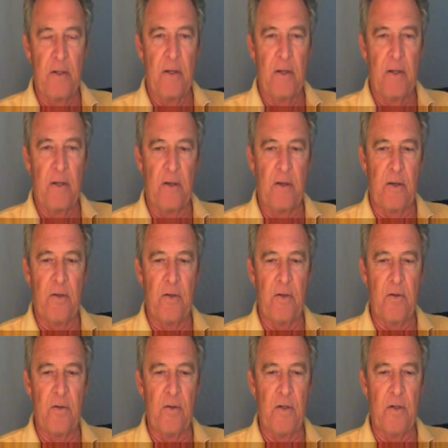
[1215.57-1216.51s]

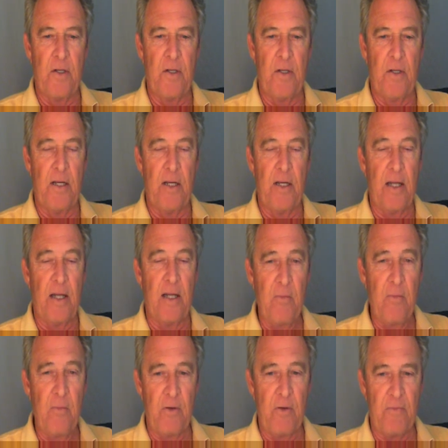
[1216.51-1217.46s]
The
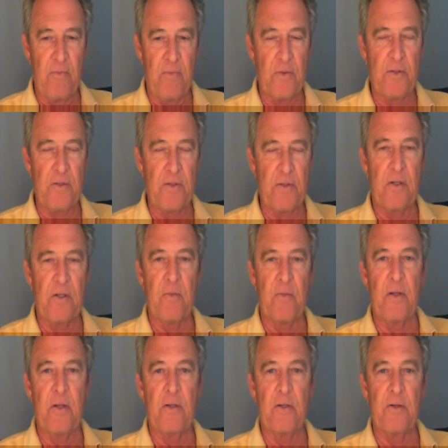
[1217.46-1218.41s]
labor defaults is
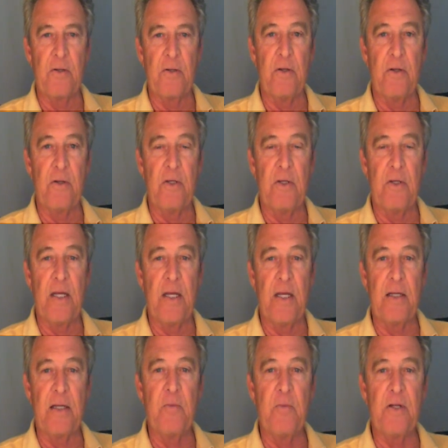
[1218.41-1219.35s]
something that's going to take a
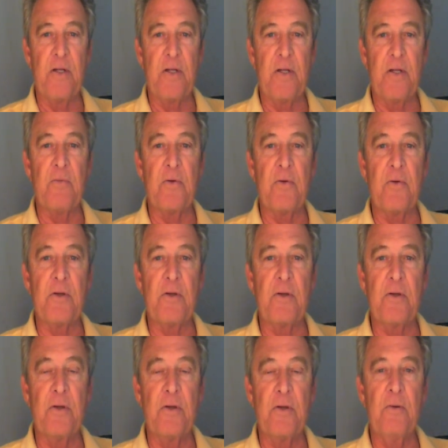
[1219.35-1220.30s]
little bit of time for us to
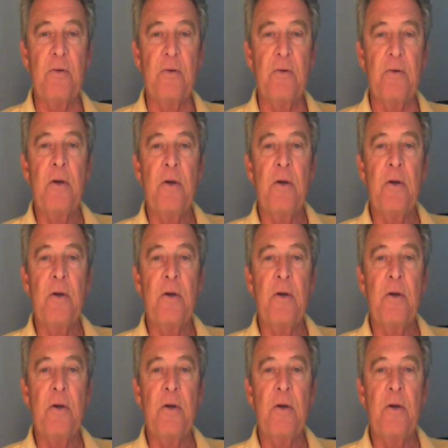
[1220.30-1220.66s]
do,